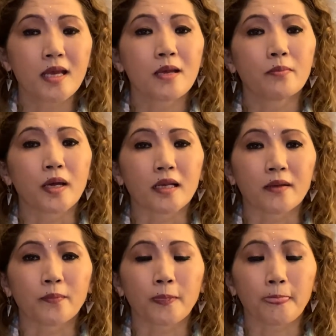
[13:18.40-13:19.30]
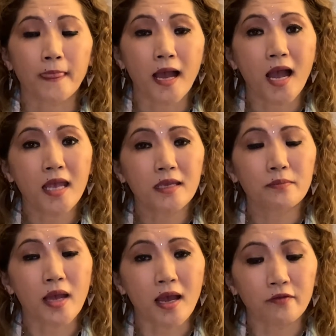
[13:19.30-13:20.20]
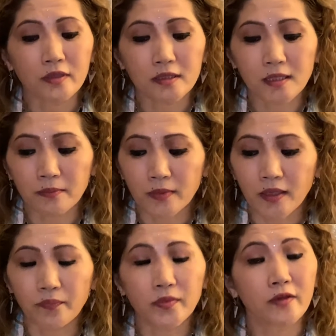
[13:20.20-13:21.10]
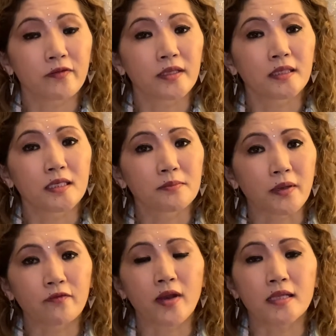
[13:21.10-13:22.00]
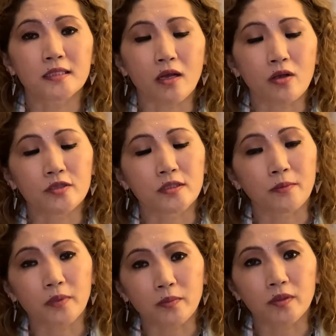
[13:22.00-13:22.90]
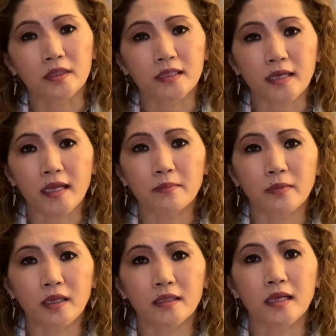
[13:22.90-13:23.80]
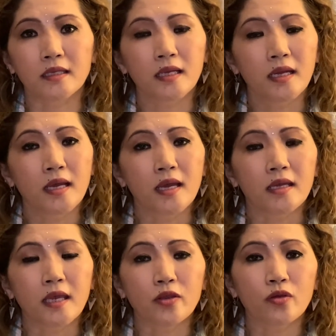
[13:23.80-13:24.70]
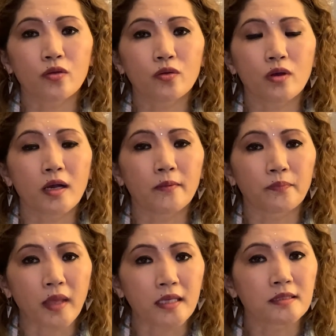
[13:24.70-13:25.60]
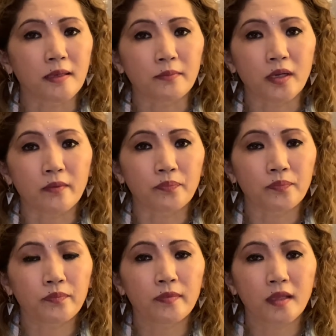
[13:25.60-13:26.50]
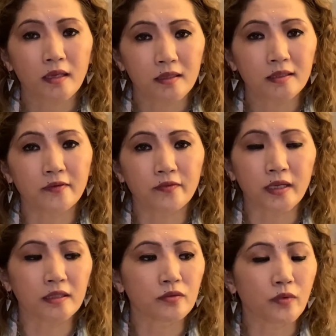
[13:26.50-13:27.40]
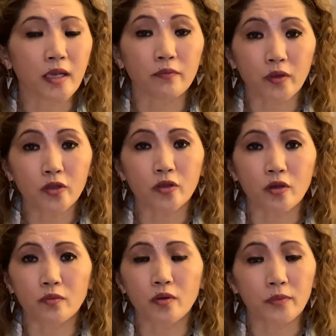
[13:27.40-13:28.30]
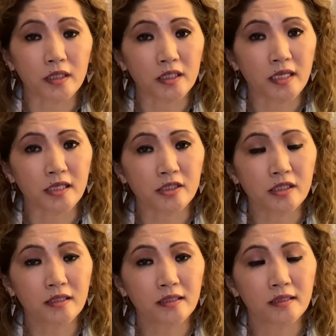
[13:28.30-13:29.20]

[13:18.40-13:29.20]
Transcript: But I am having some different things. My friends, also some people write me that, can you make some different way video for meditation,